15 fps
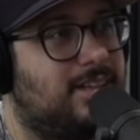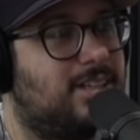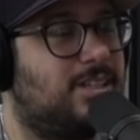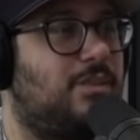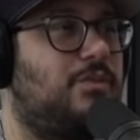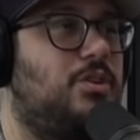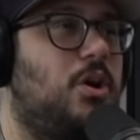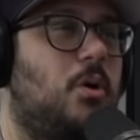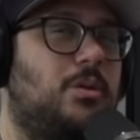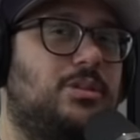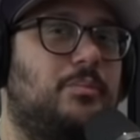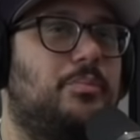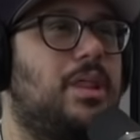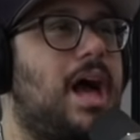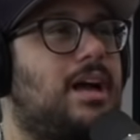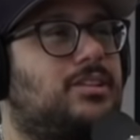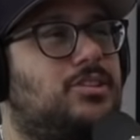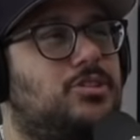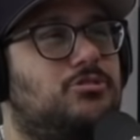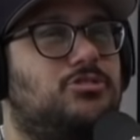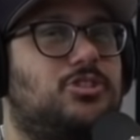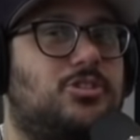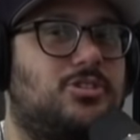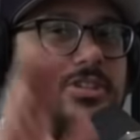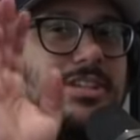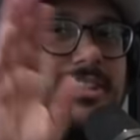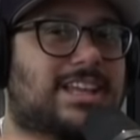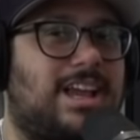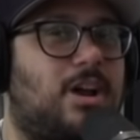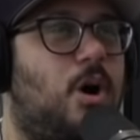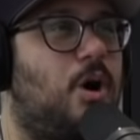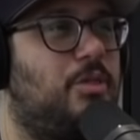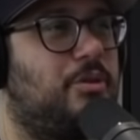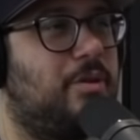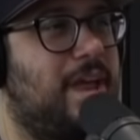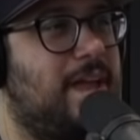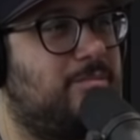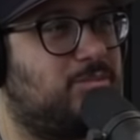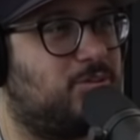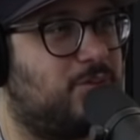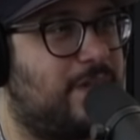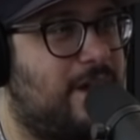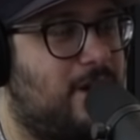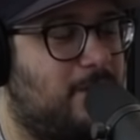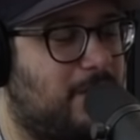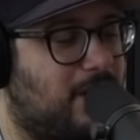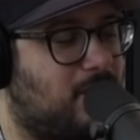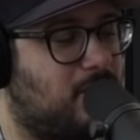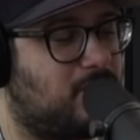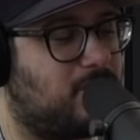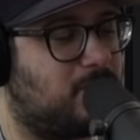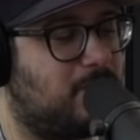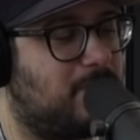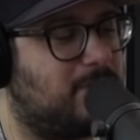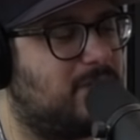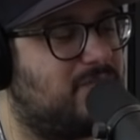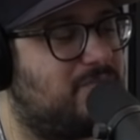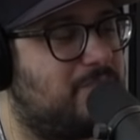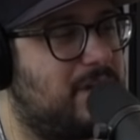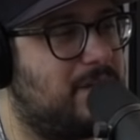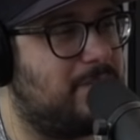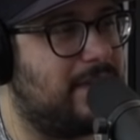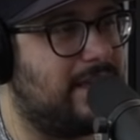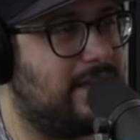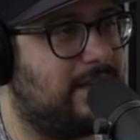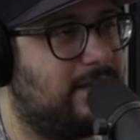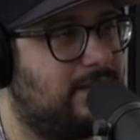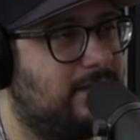Because if you go into blocked users, it's like all their names are there. I'm like, oh, these people beat me.